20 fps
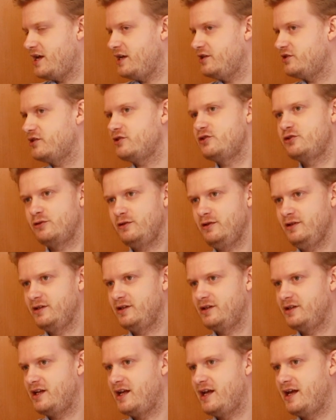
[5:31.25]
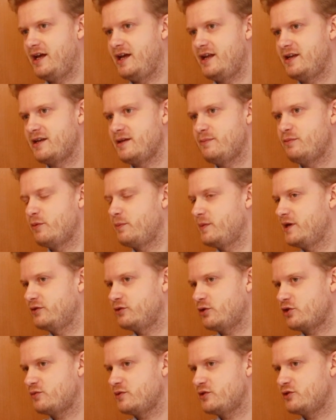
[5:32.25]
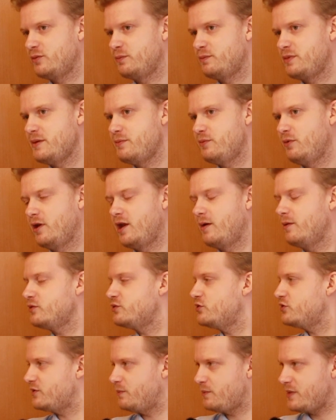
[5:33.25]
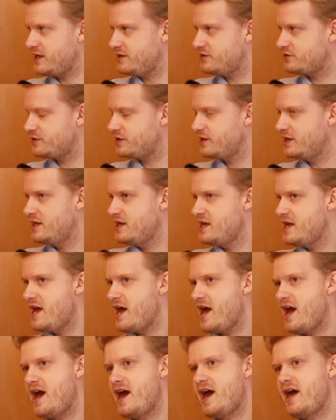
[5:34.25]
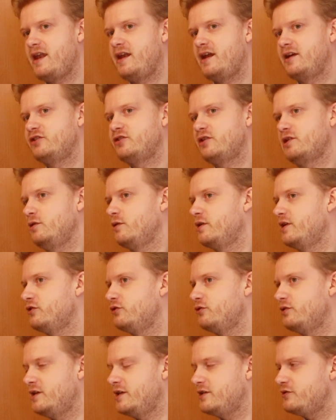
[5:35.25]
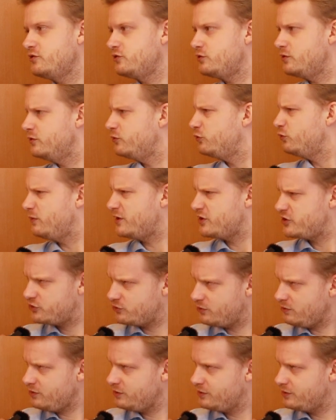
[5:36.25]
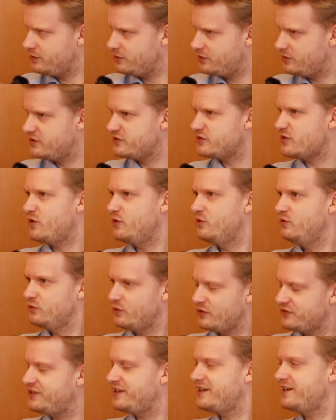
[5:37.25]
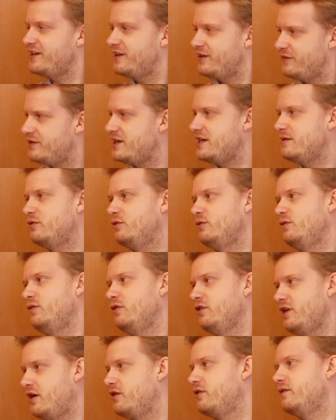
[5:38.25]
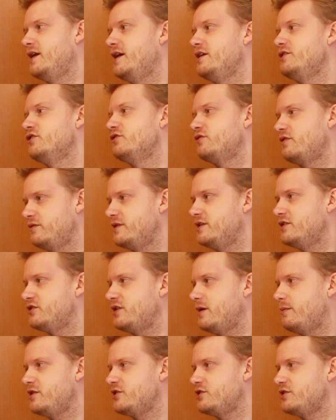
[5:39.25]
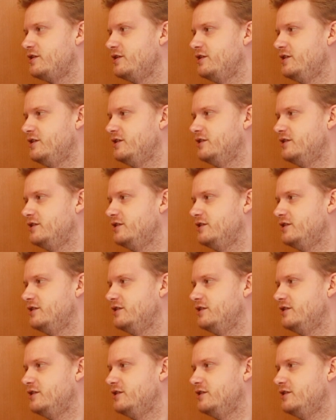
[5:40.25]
And he said, sure. And he put me in touch with some people, and I was just amazed. And I started looking into the literature, and to my shock, there is nothing available on how the relations are reestablished.